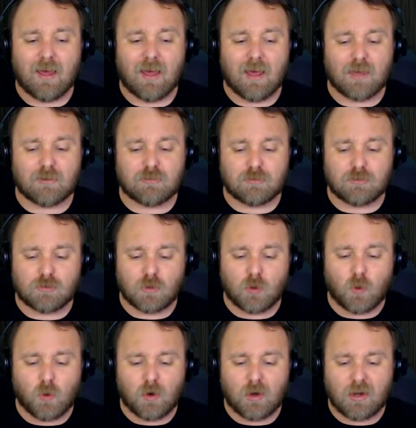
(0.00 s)

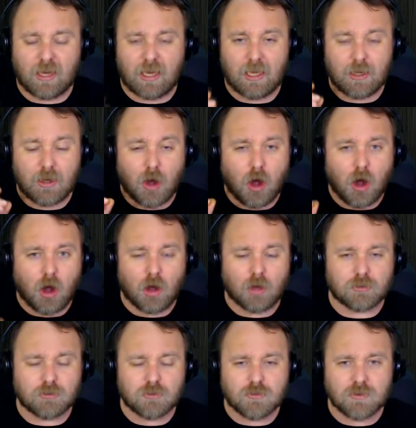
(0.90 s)
store in
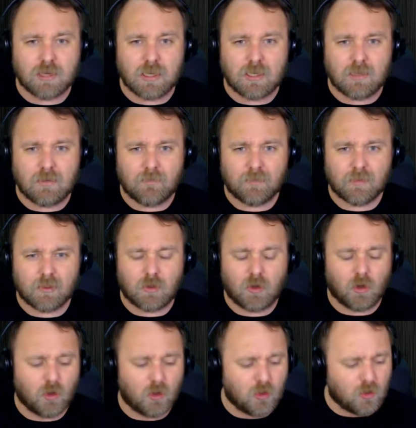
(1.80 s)
Austria
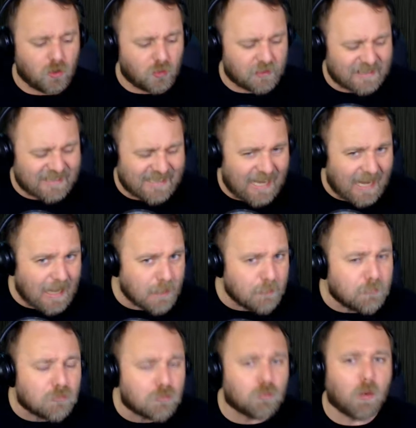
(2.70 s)
called
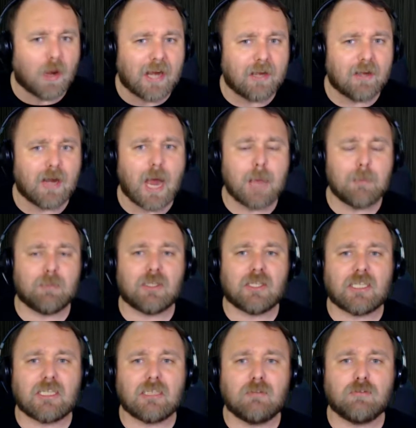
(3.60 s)
Gamesware, I
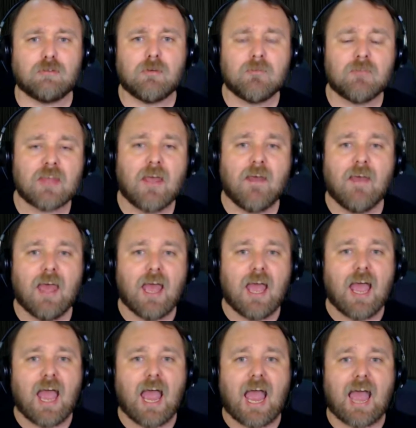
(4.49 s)
believe.
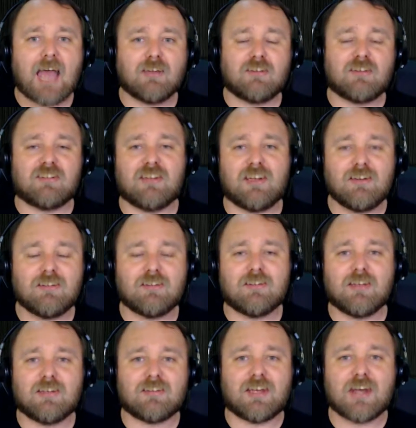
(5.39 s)
And since
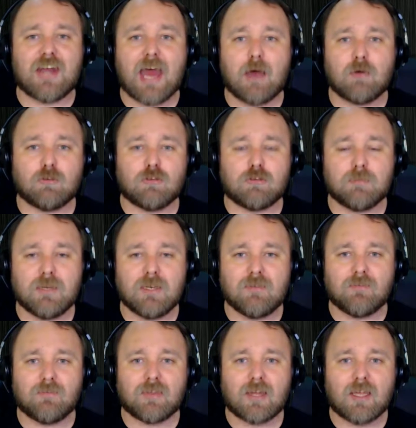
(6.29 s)
this
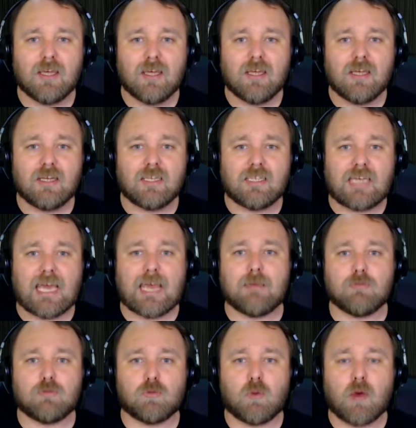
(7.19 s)
announcement,
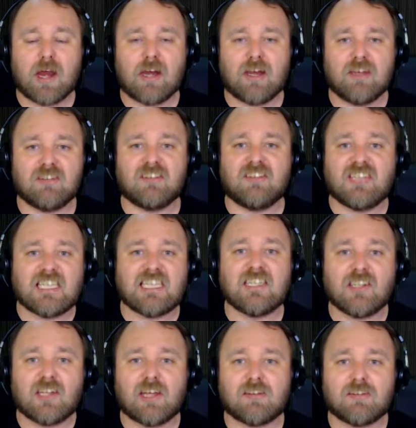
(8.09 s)
Gamesware has
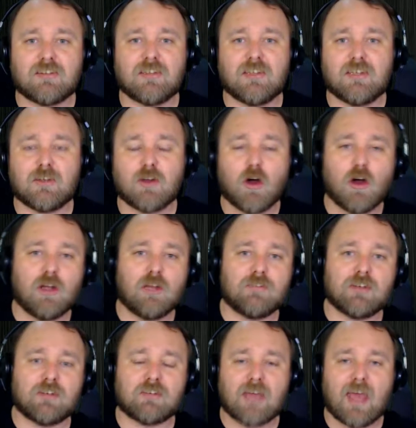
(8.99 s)
delisted all
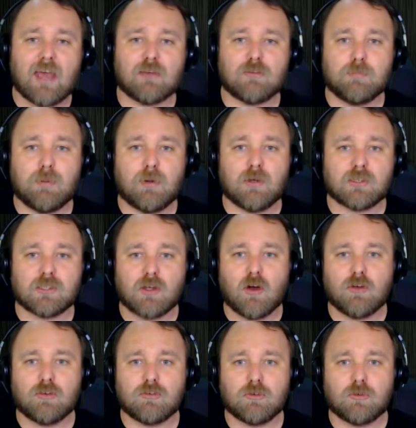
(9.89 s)
of its Xbox
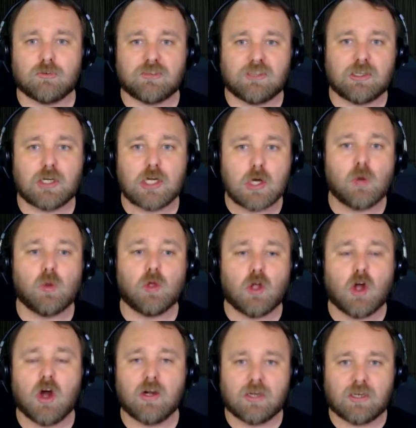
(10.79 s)
consoles. They are no
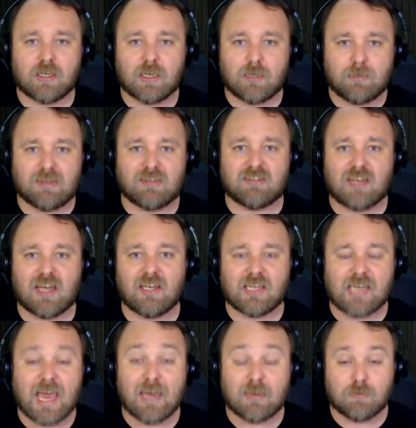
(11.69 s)
longer going to be
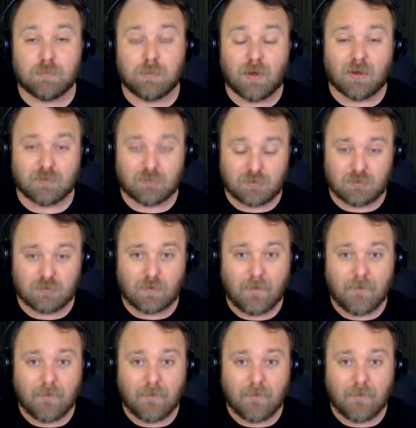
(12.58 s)
selling Xboxes